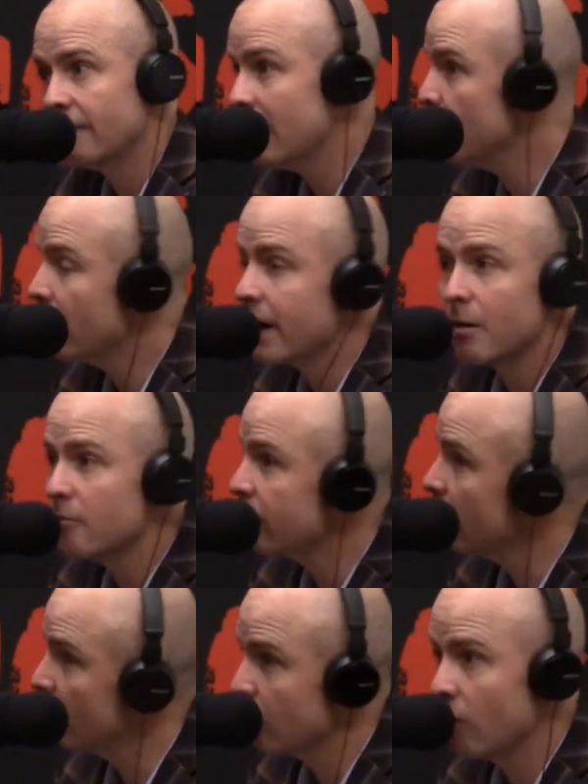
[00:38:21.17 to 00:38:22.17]
They bring them
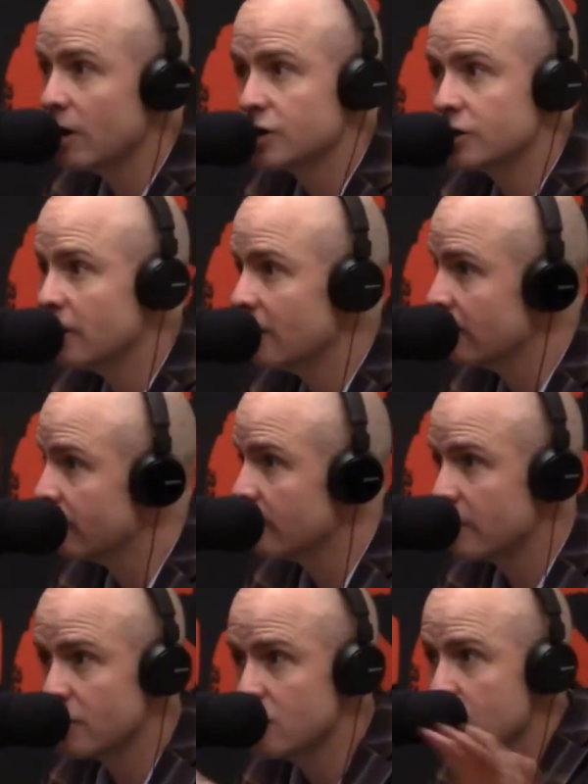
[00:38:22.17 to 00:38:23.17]
from Russia, from
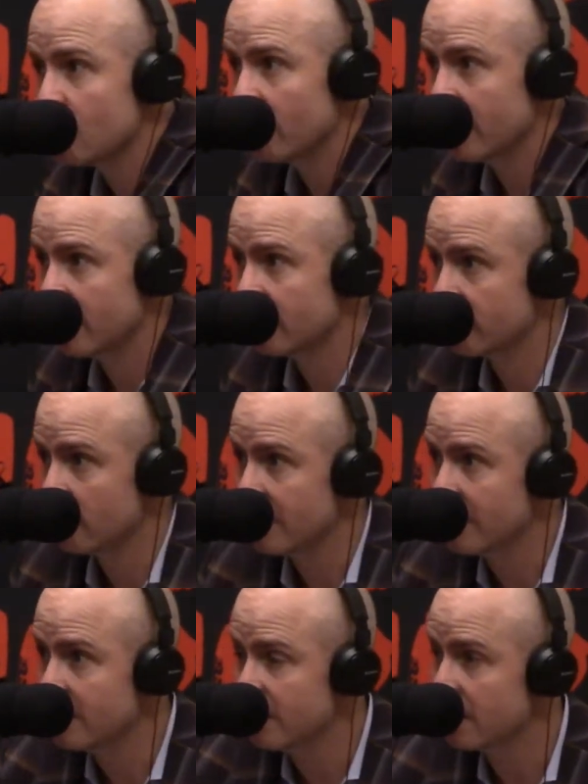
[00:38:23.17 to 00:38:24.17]
the Ukraine, from
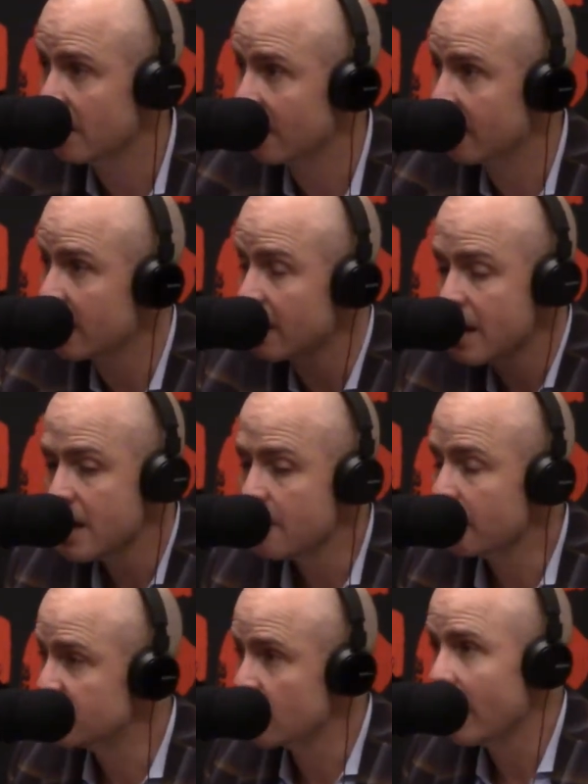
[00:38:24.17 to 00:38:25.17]
India,
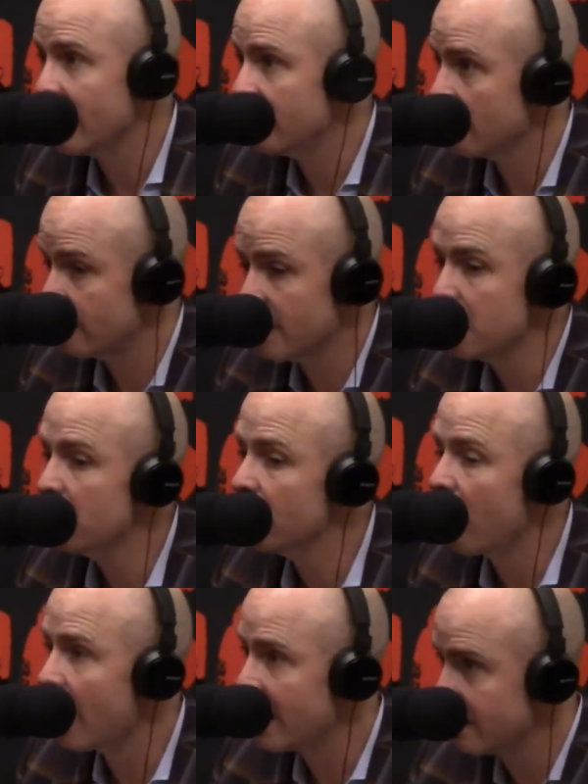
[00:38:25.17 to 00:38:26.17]
China. They
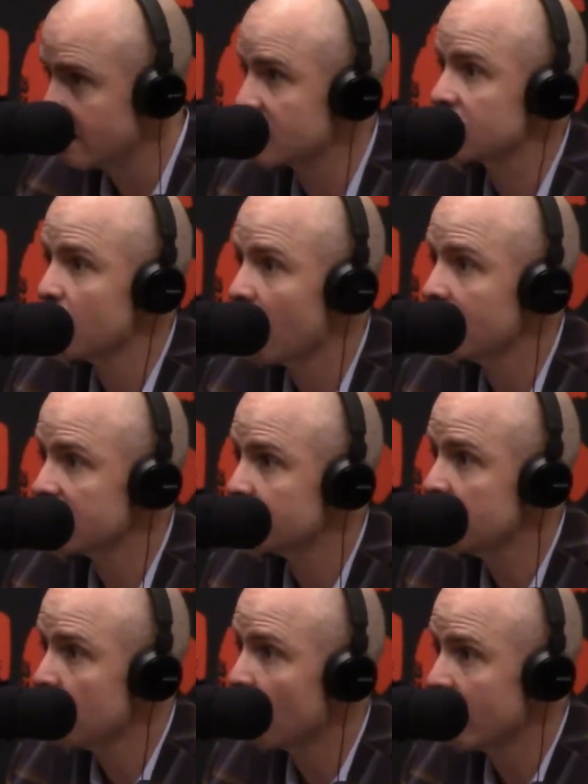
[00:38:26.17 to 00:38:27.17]
mine the smartest
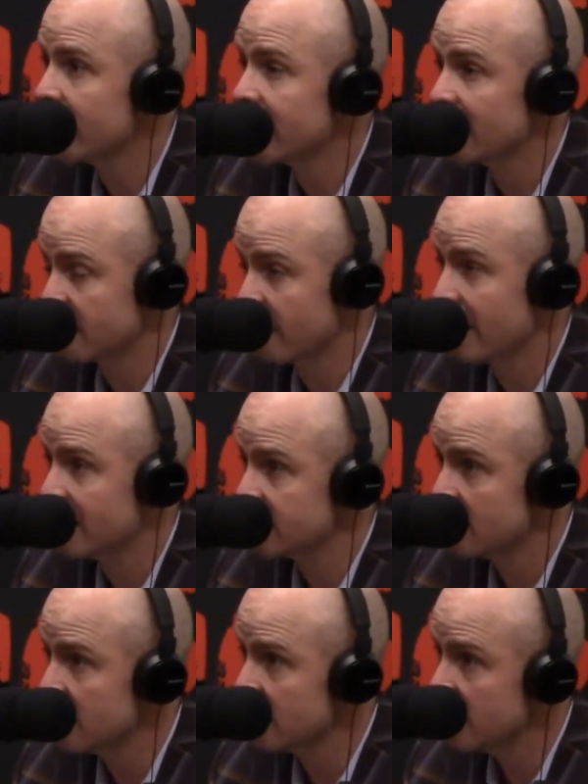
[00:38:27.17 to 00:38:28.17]
people they can get their hands
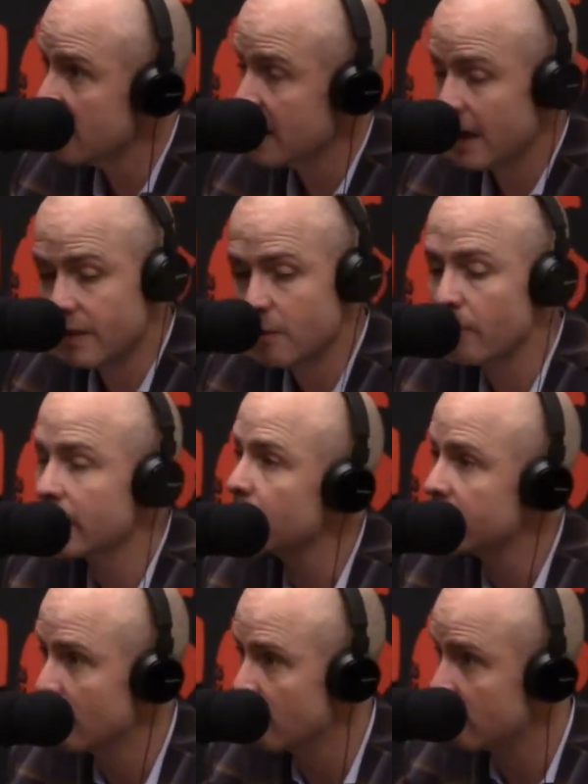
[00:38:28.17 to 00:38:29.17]
on, and they bring
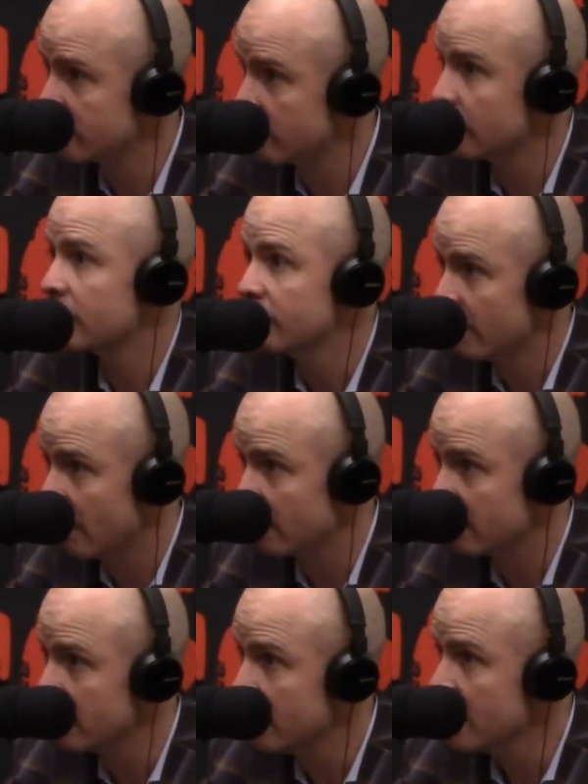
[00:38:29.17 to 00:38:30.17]
them to Silicon
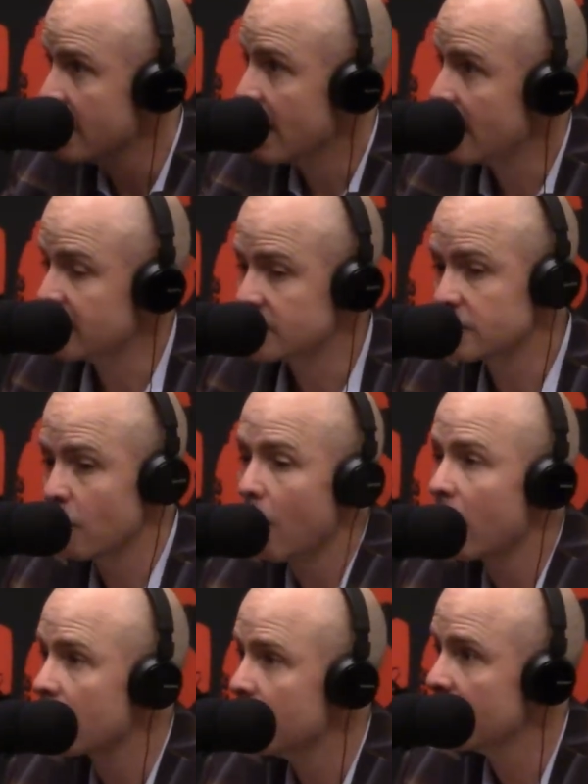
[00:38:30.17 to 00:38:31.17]
Valley, and they
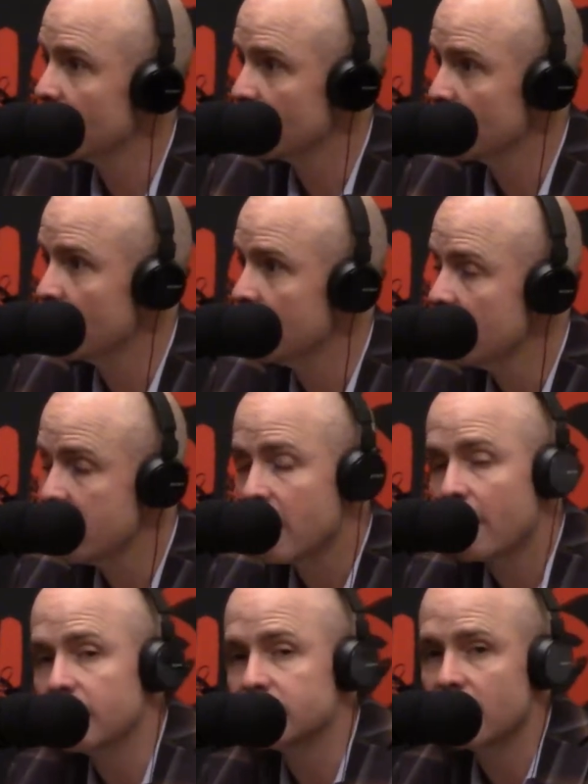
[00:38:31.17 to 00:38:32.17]
lock them in a room,
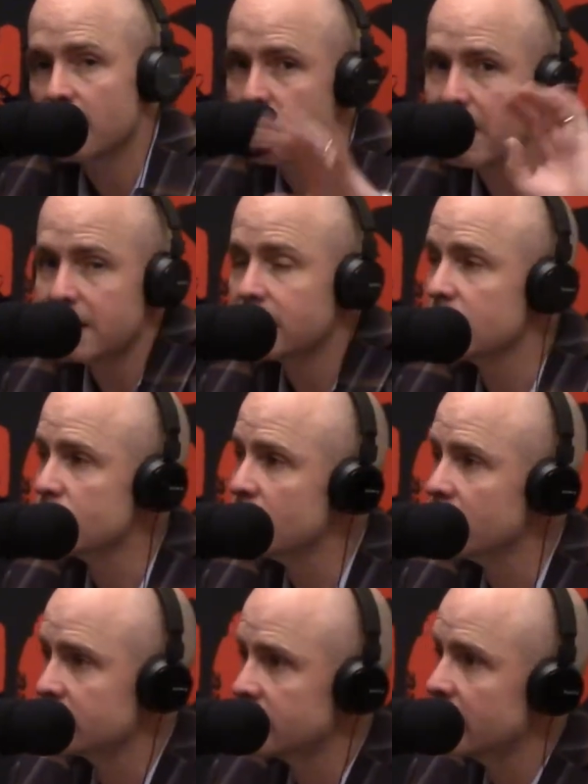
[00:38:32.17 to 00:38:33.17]
and they say, make this
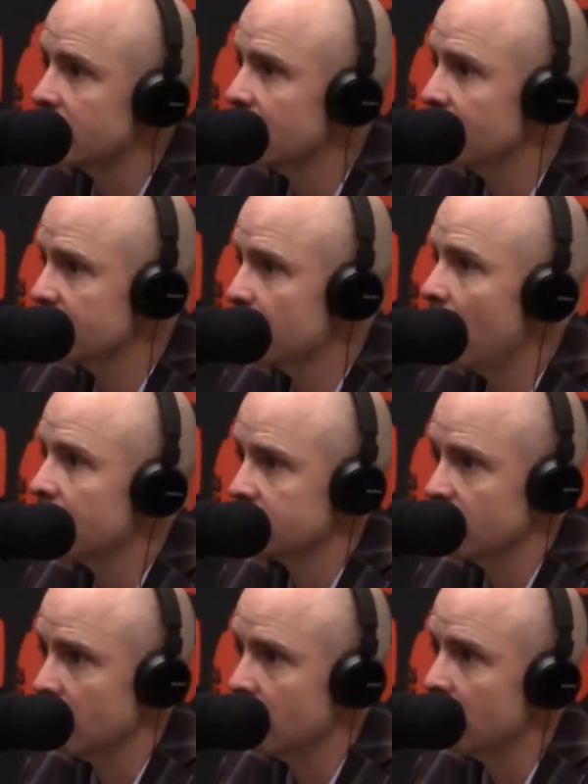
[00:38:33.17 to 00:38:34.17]
shit as addictive as
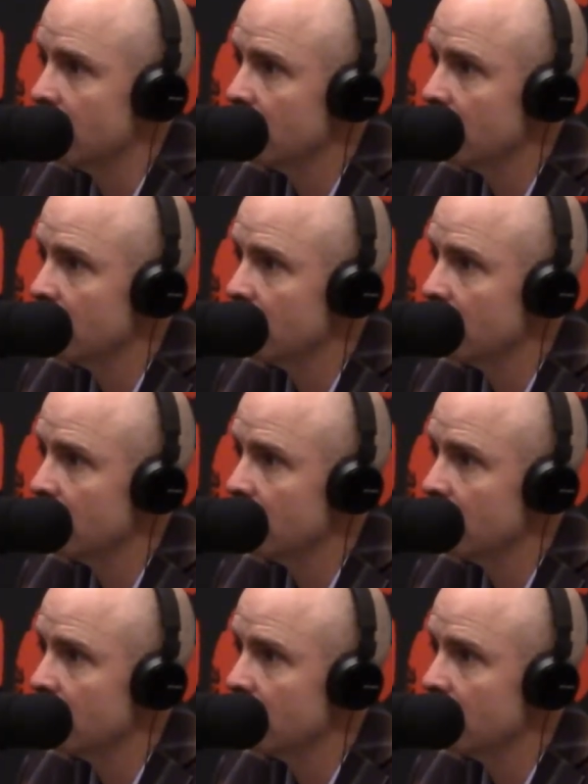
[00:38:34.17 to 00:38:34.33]
possible.